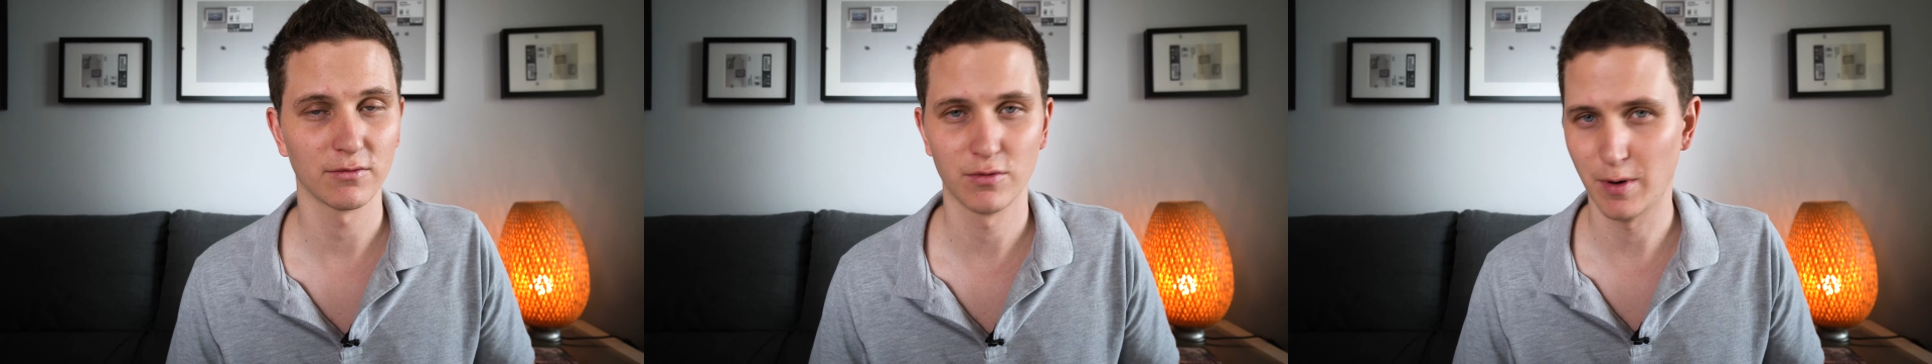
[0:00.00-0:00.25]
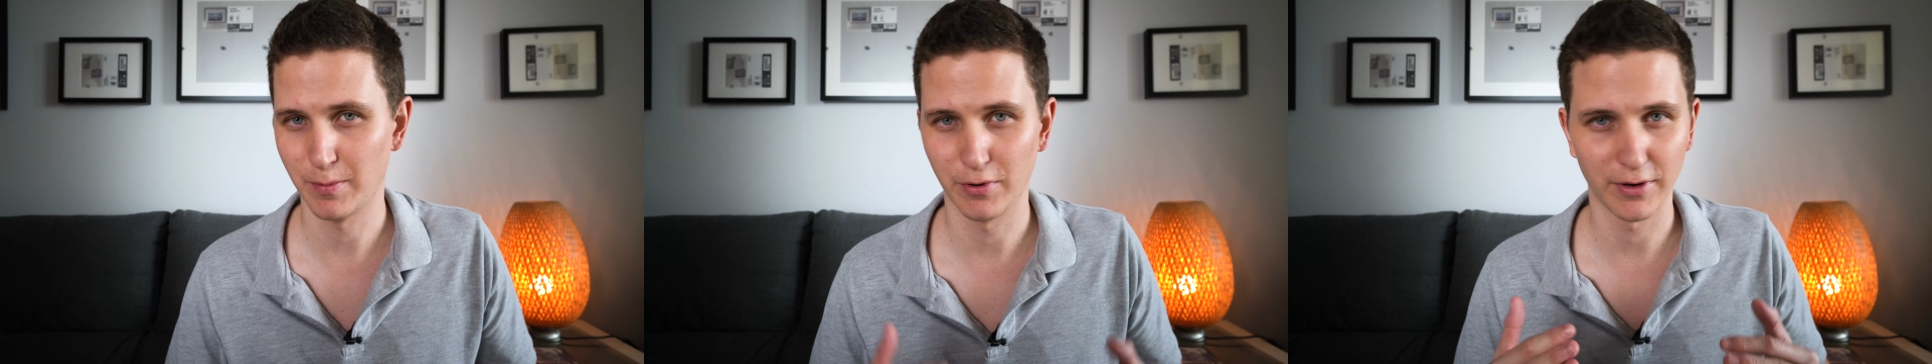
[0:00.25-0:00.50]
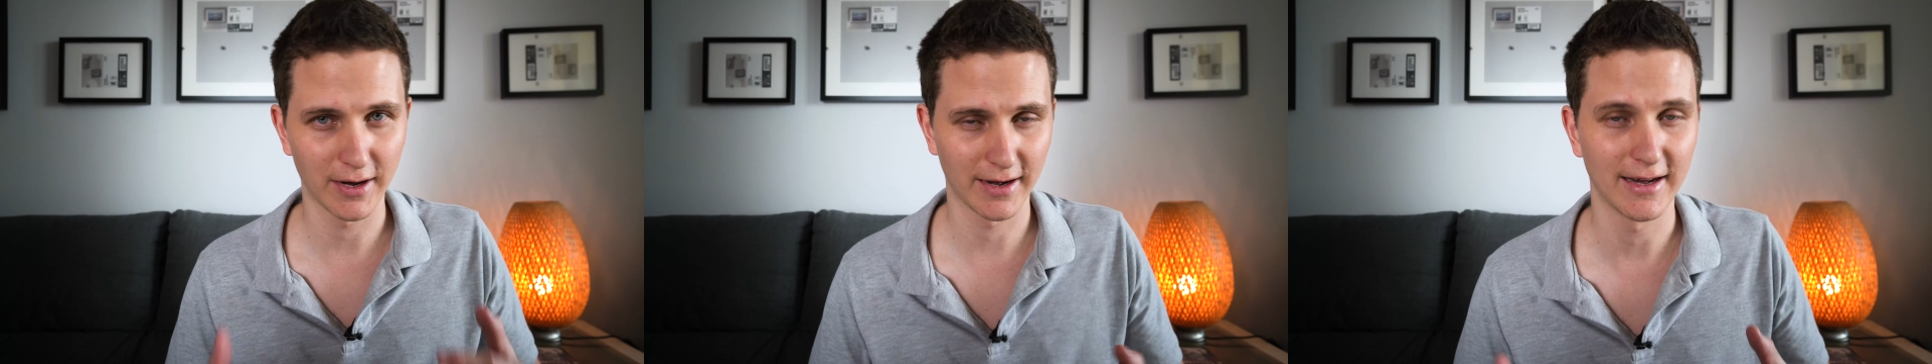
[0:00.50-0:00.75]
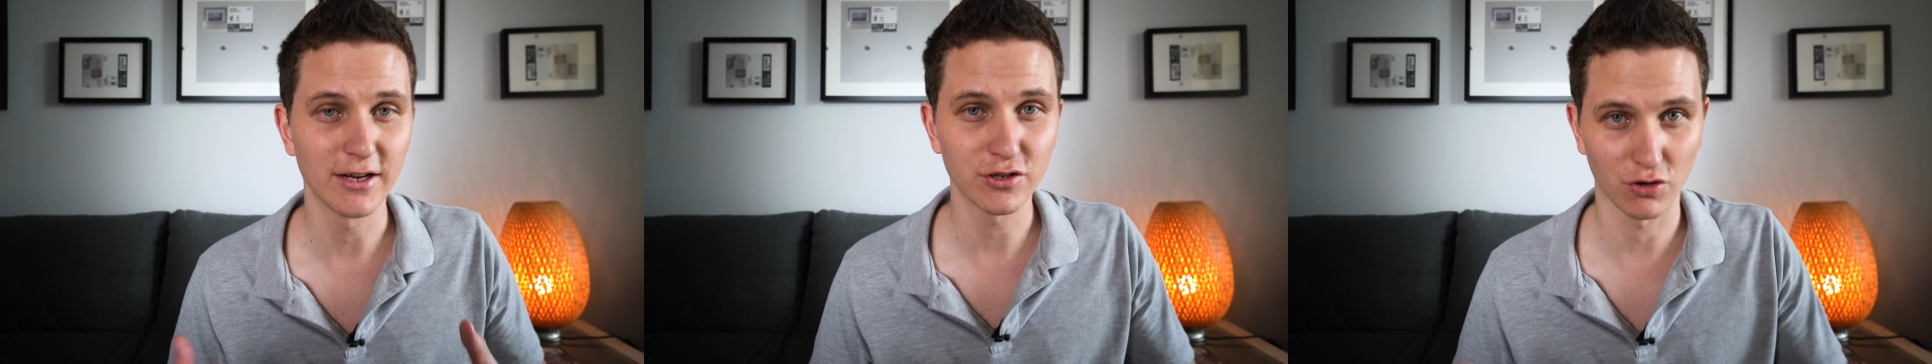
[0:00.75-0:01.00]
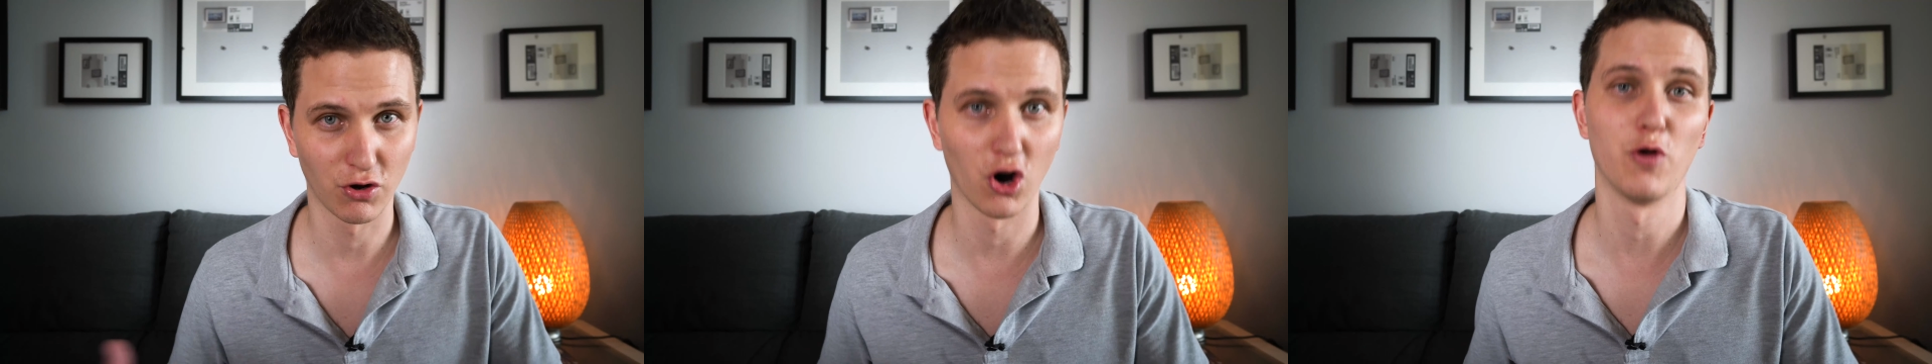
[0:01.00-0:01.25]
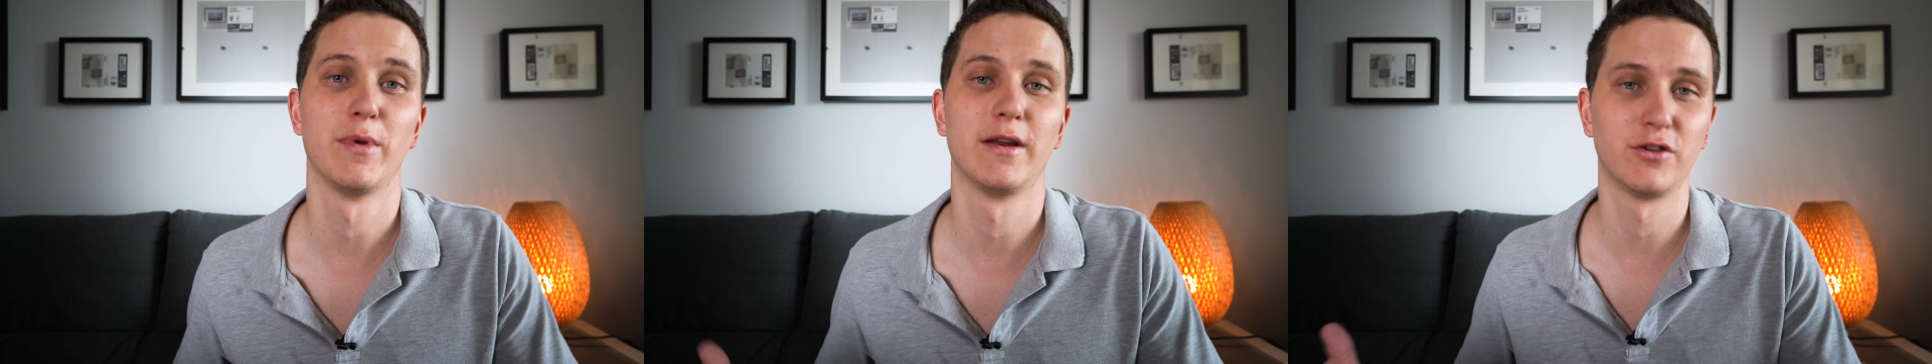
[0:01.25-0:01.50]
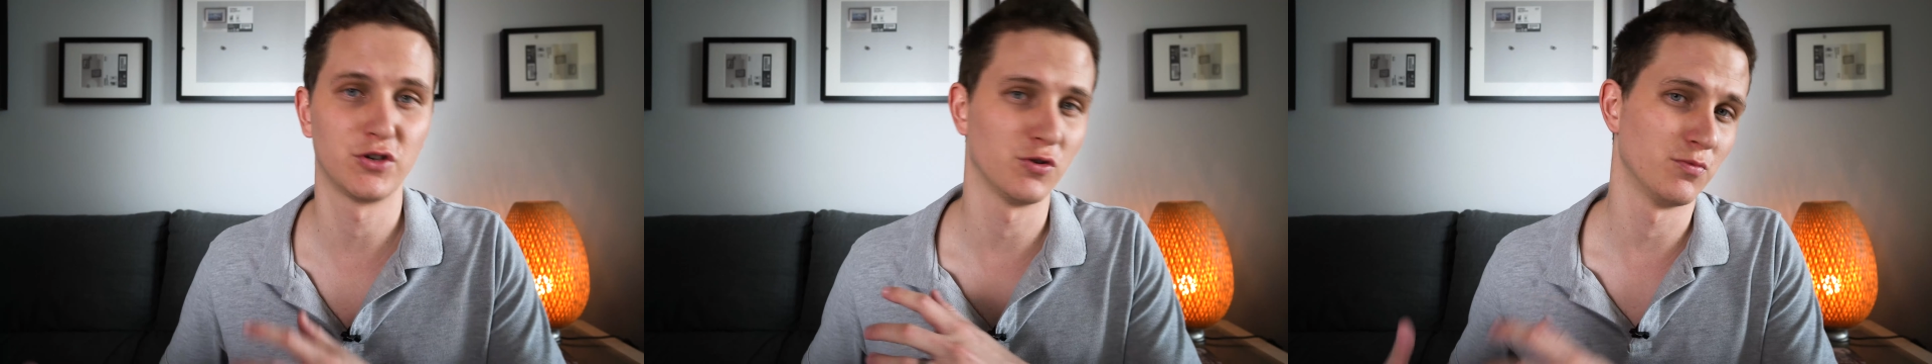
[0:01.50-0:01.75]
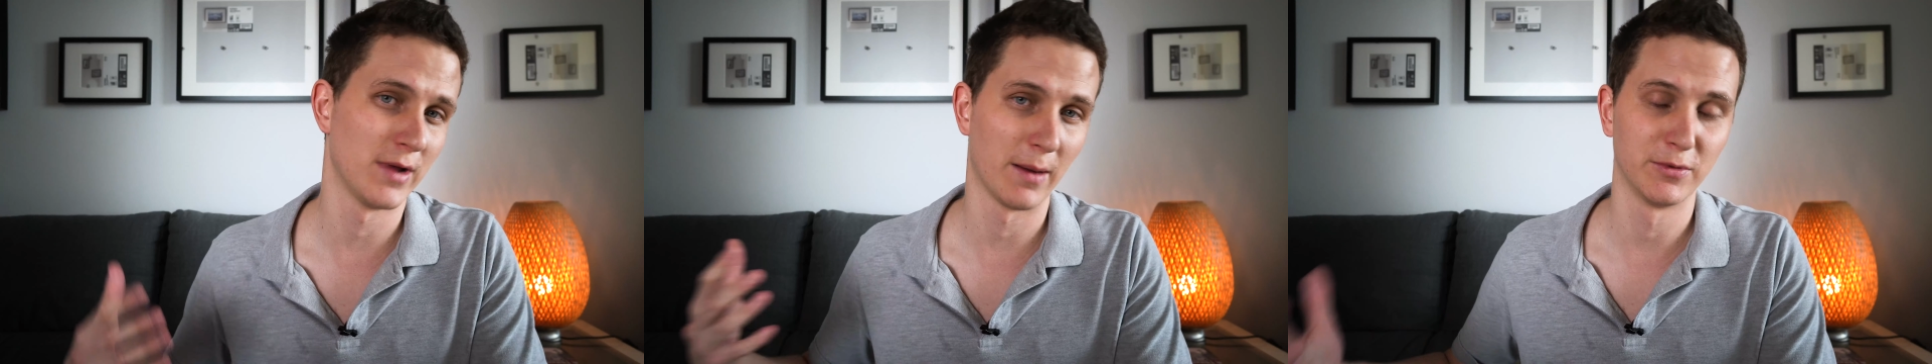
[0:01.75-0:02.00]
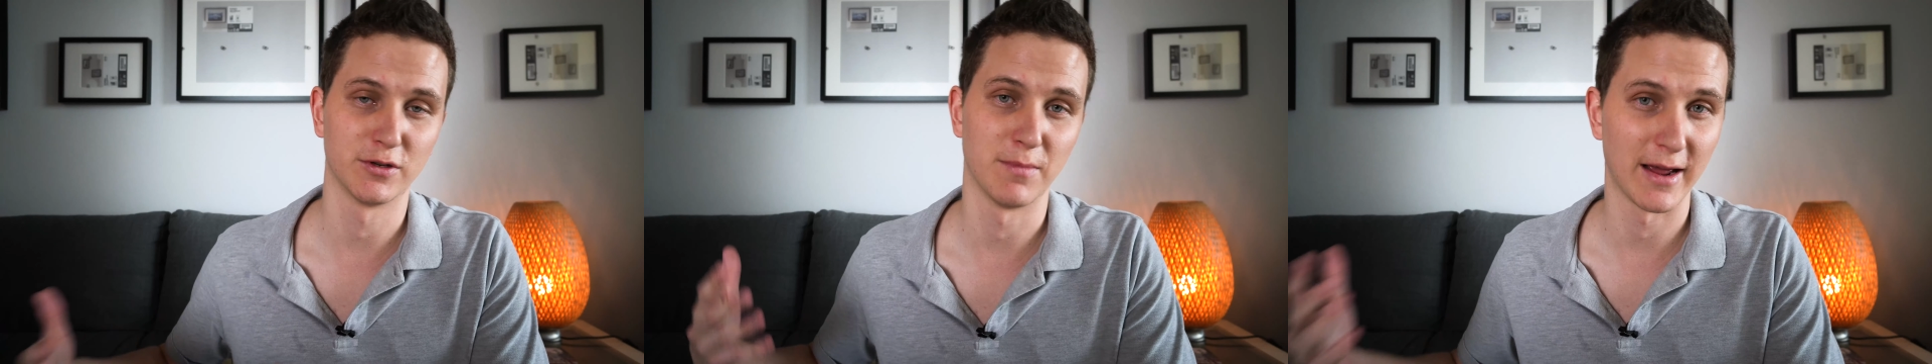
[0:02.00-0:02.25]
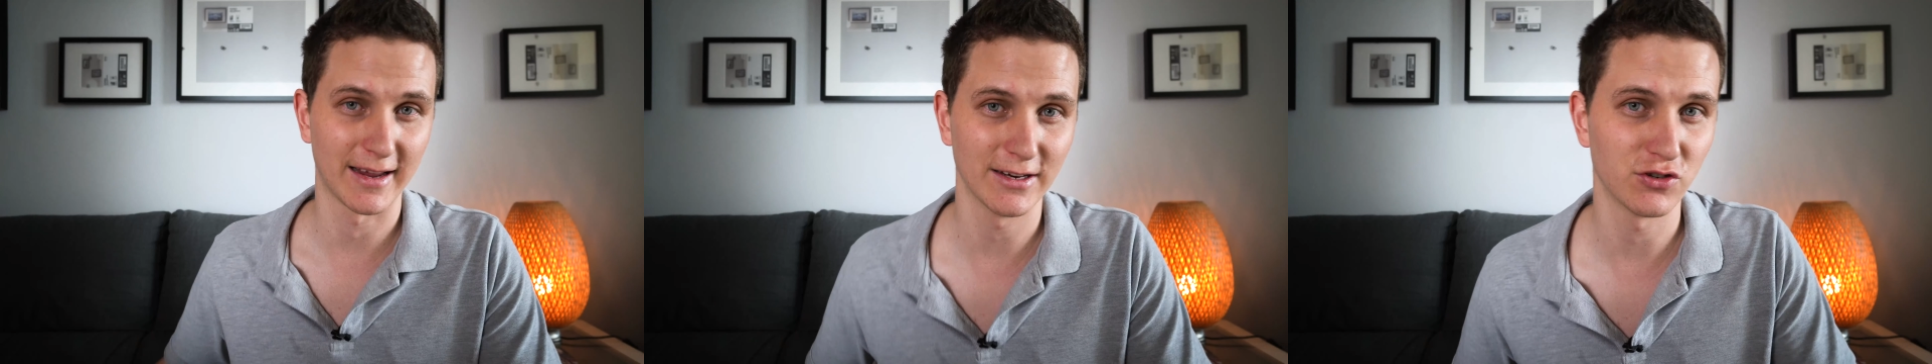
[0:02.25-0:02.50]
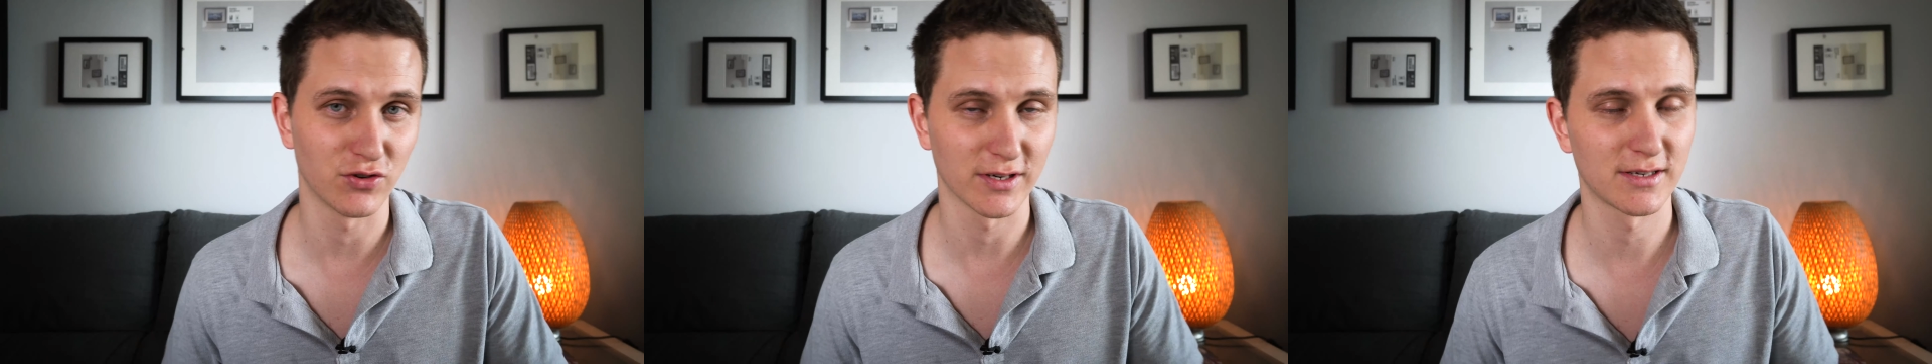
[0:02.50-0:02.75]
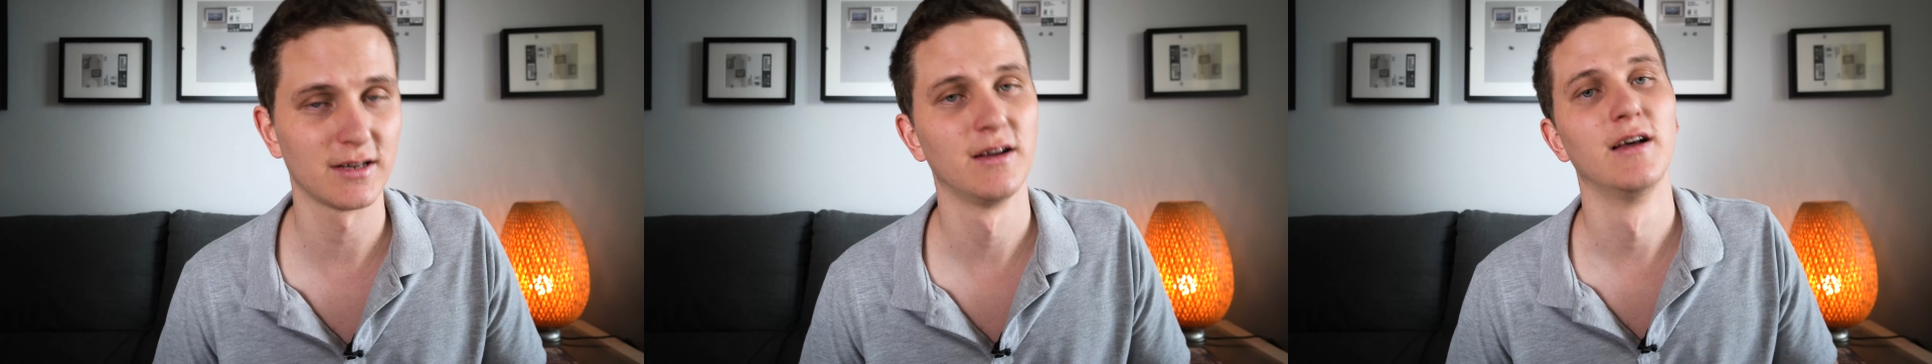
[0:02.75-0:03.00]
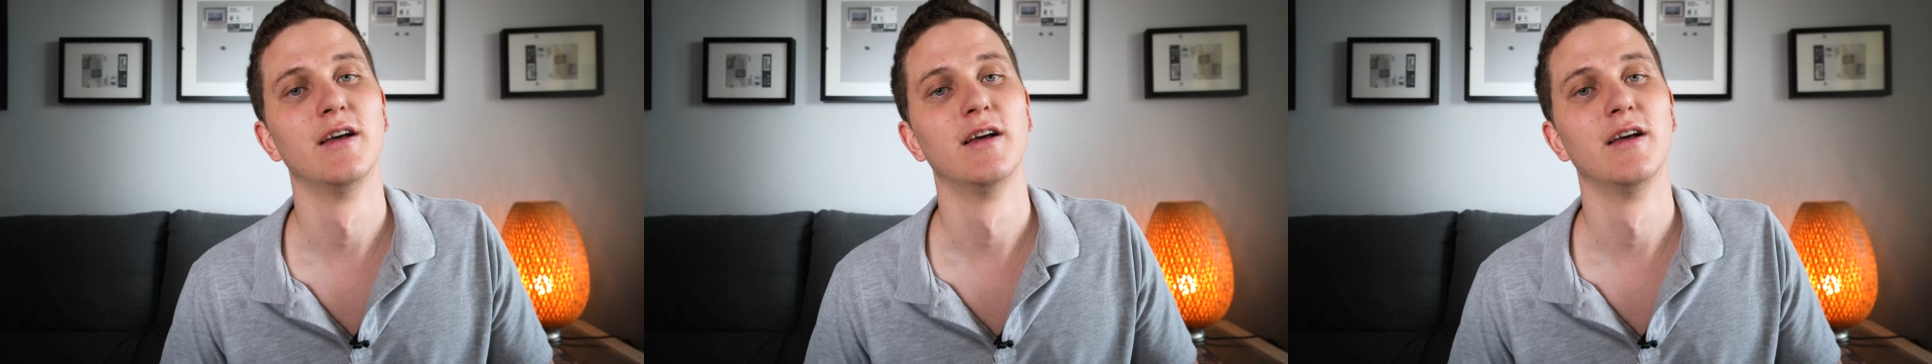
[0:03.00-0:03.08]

remember it needs to grow to be able to make interest.